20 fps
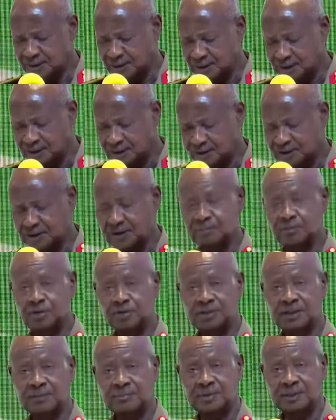in
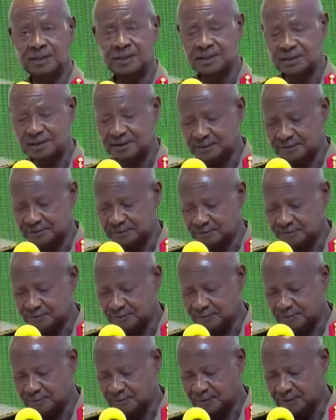Mozambique
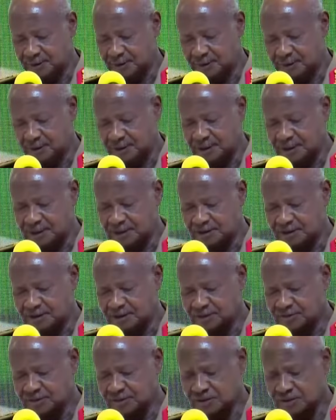in
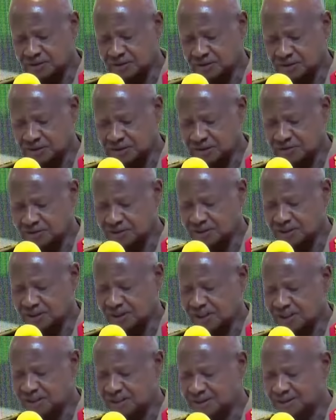
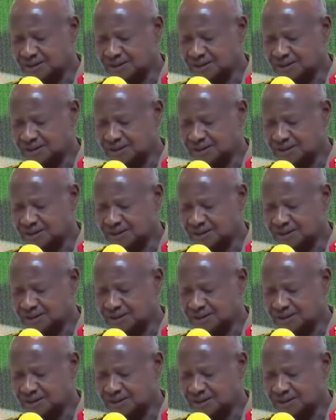1976-78.